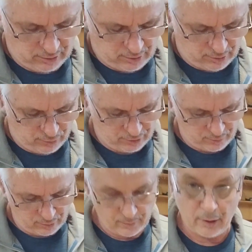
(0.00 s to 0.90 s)

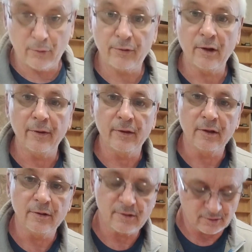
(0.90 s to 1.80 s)
closable mouth on
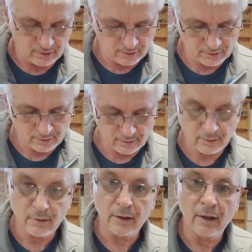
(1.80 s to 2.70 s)
these,
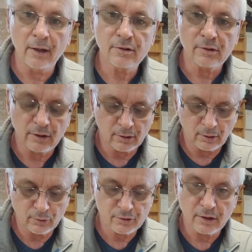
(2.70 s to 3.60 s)
they actually
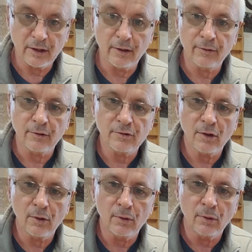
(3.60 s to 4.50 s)
closed it in at the
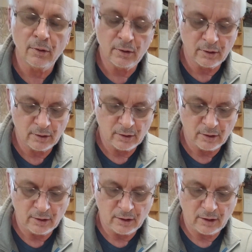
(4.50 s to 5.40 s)
toe
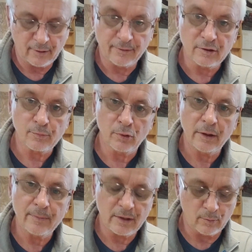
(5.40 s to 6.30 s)
on these
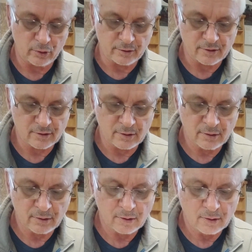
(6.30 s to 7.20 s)
premium ones.
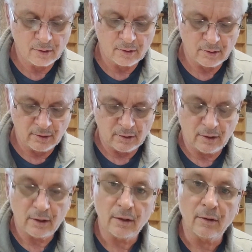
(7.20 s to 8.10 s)

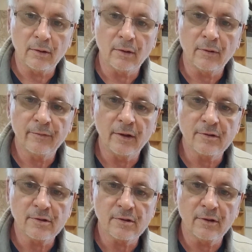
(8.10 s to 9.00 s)
I don't know if that's
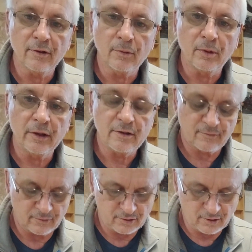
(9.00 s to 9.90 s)
just another place
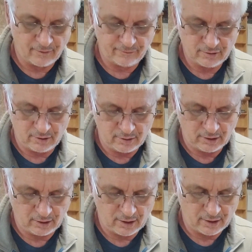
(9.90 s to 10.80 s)
for stuff to
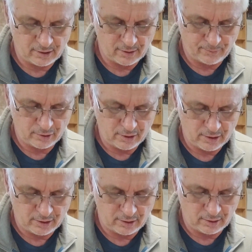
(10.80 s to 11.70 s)
get caught up or
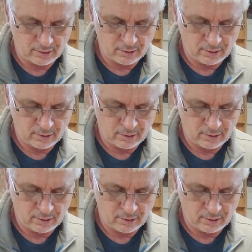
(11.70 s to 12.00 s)
not in.